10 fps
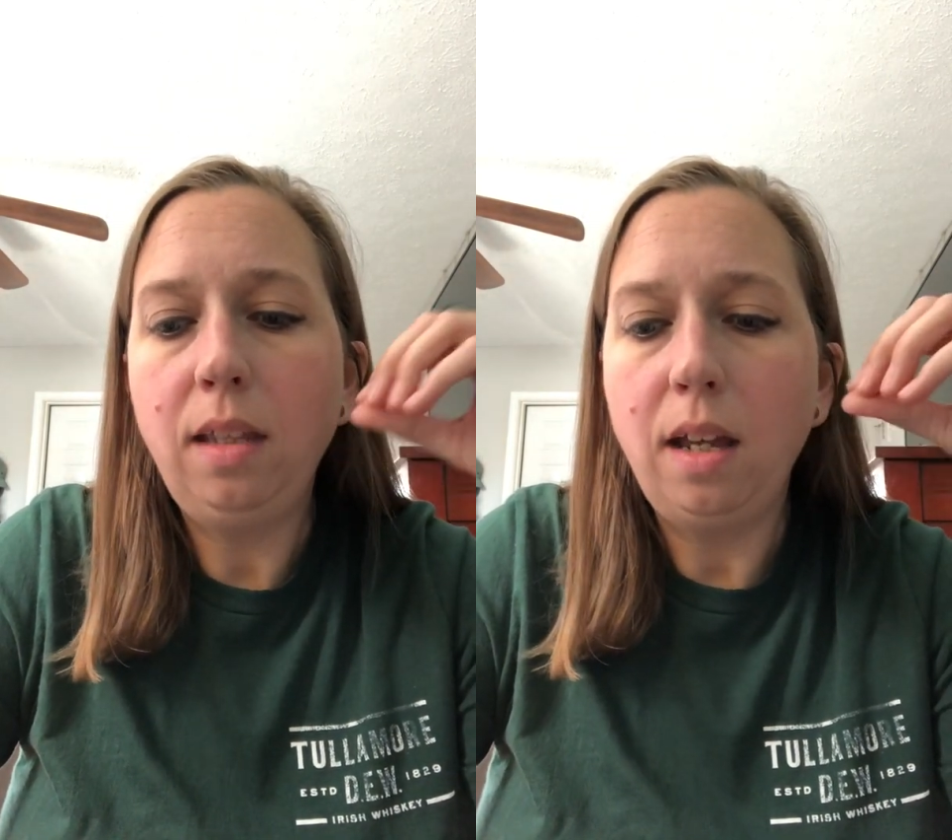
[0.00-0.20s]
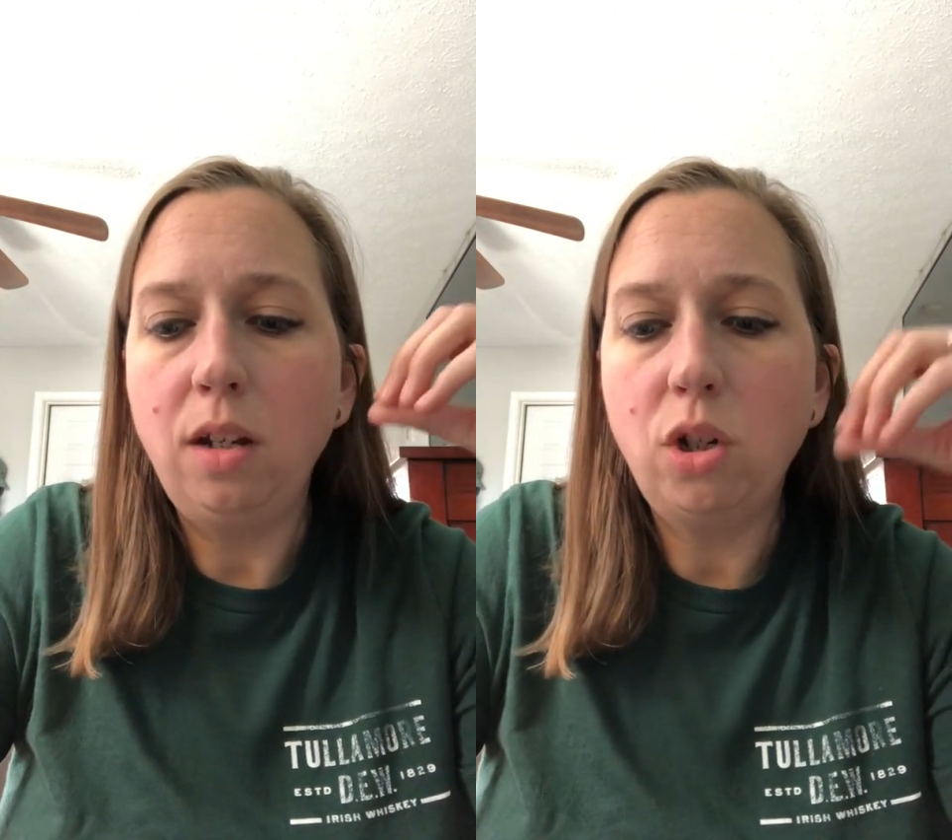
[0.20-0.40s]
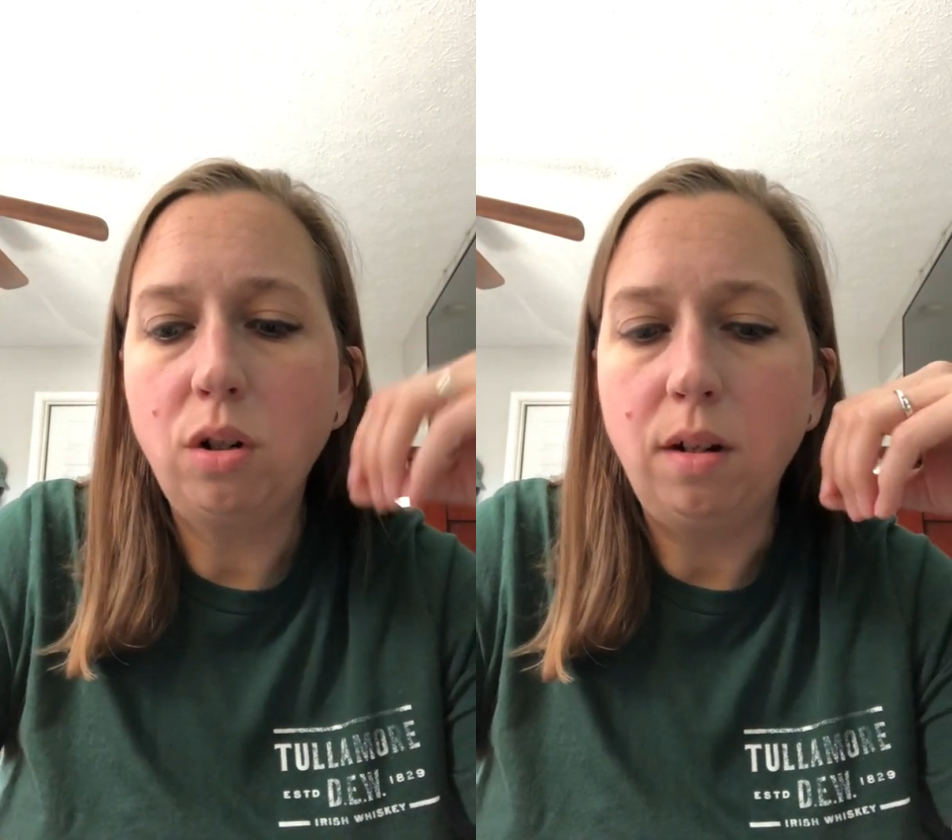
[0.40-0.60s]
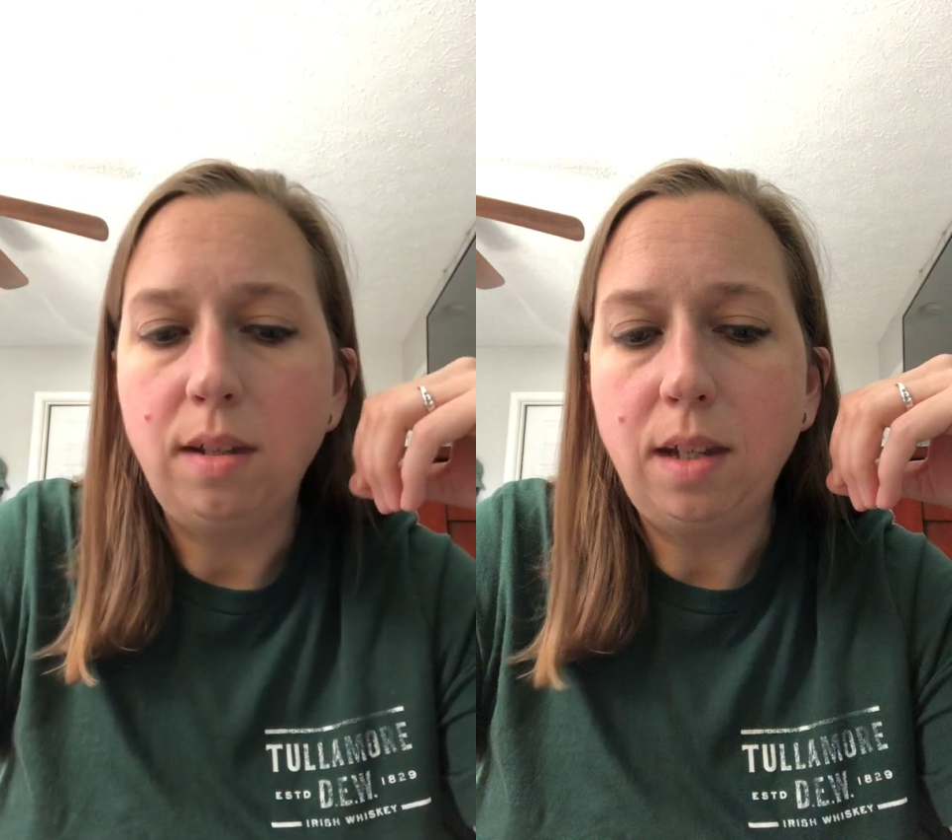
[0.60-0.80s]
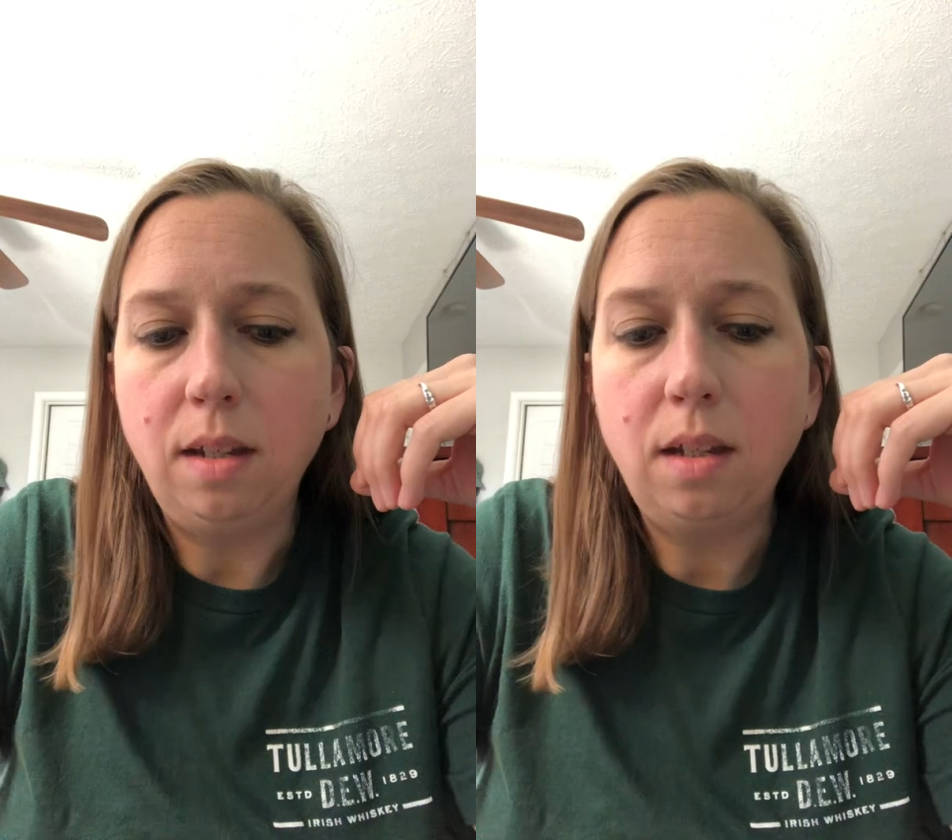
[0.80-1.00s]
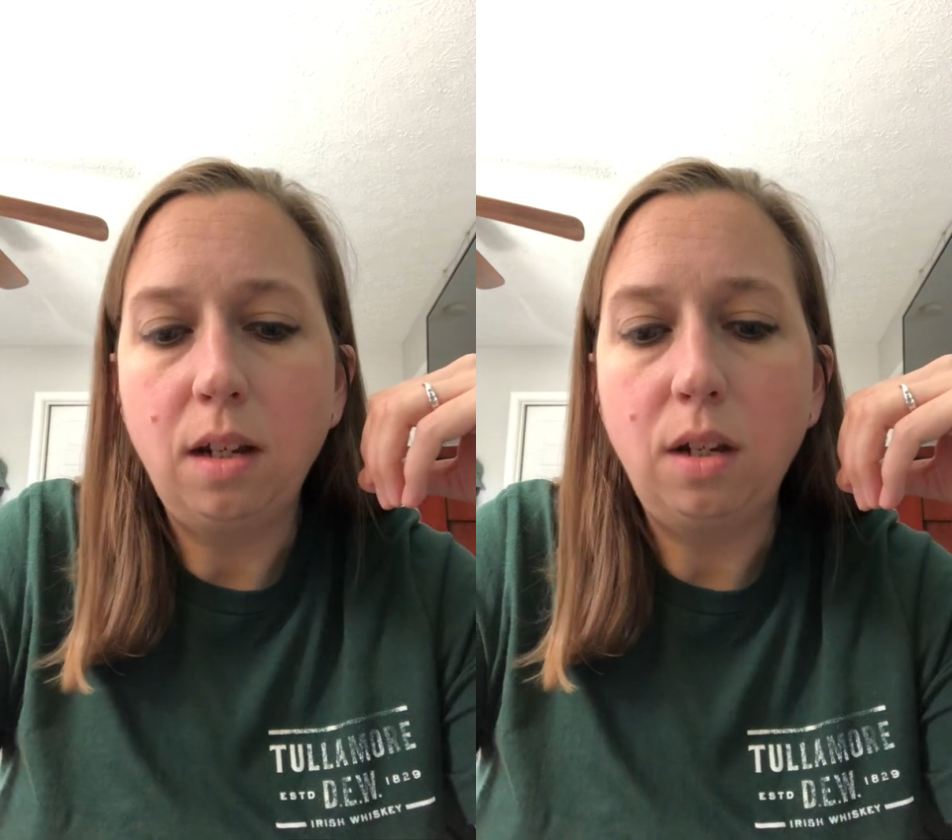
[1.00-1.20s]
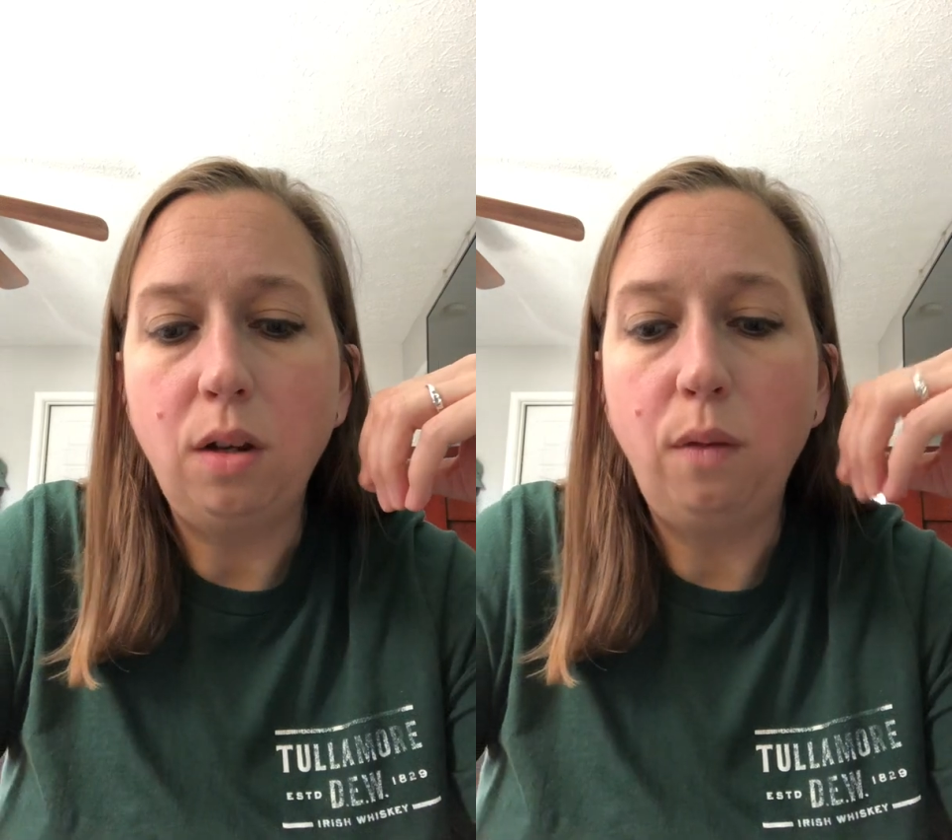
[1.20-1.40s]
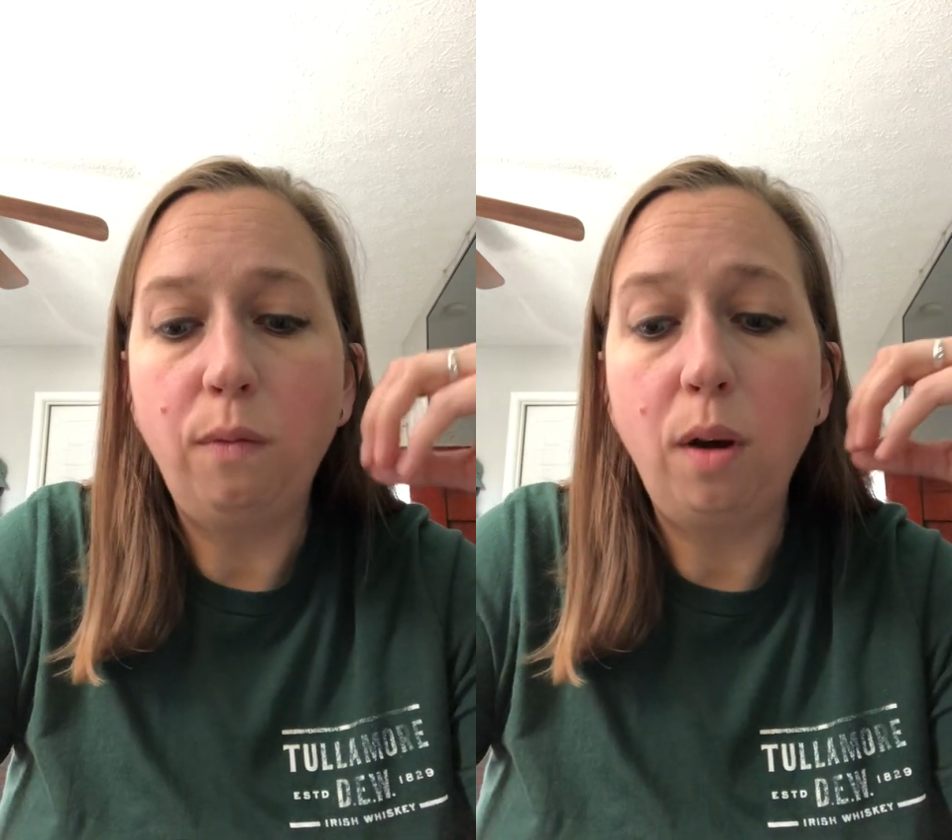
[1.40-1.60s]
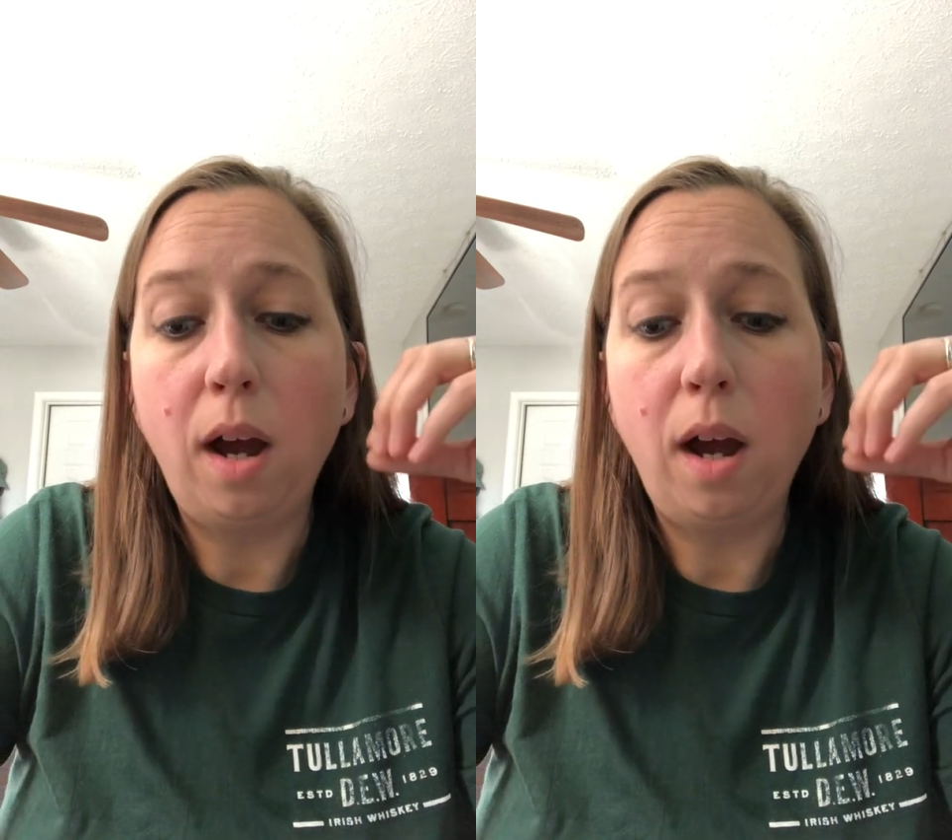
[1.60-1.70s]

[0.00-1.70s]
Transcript: the Insurance Institute for